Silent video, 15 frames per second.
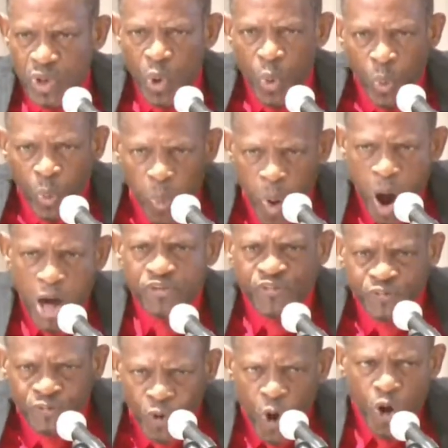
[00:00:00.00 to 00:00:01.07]
One
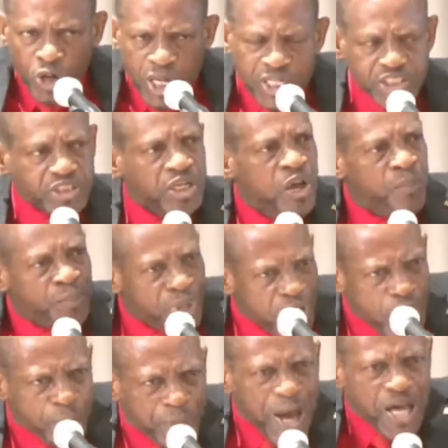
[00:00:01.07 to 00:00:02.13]
focused
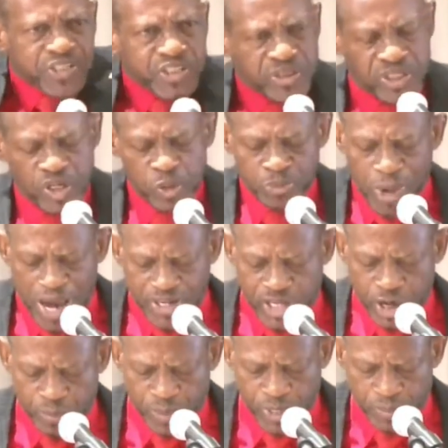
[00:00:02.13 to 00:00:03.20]
purpose, my dear
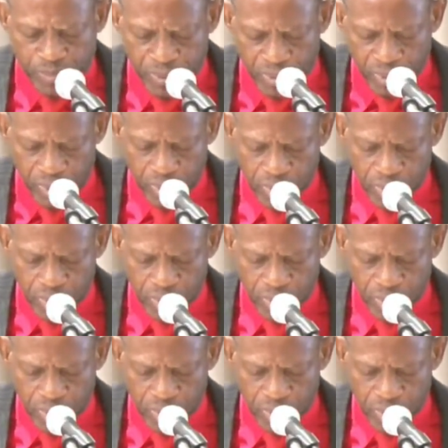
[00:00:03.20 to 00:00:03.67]
people,